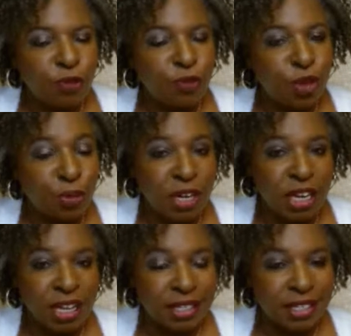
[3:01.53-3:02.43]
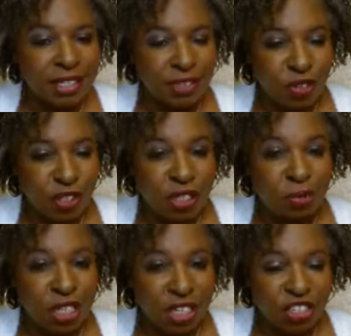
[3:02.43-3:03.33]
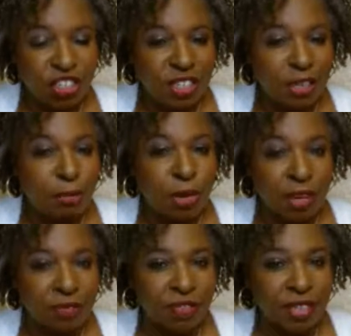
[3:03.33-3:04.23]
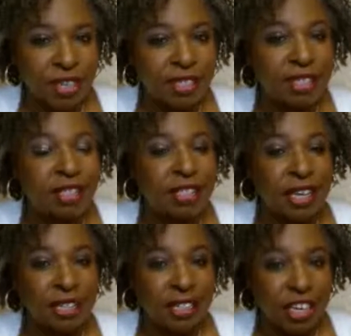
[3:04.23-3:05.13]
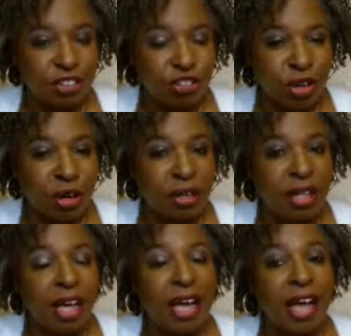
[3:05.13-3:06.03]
for a few minutes, giving you some teachings on mindfulness and etc.